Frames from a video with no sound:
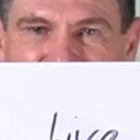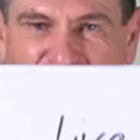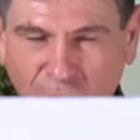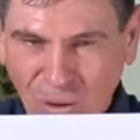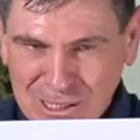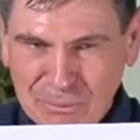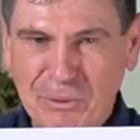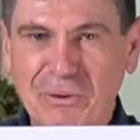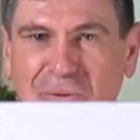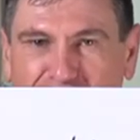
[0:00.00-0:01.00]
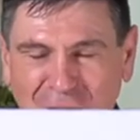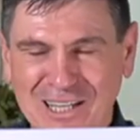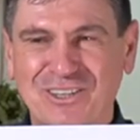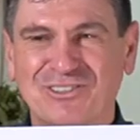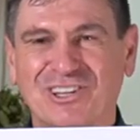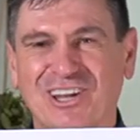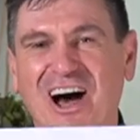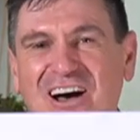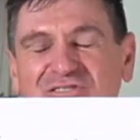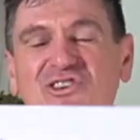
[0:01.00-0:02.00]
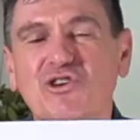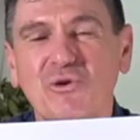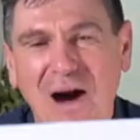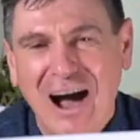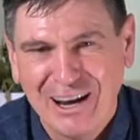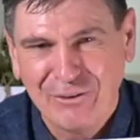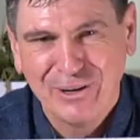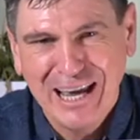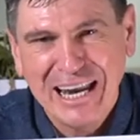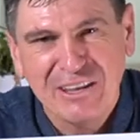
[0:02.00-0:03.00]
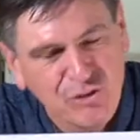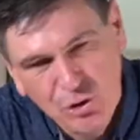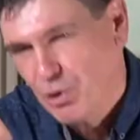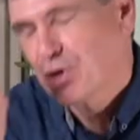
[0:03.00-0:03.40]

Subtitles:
the Holy Spirit writes on your life, you are creative. You are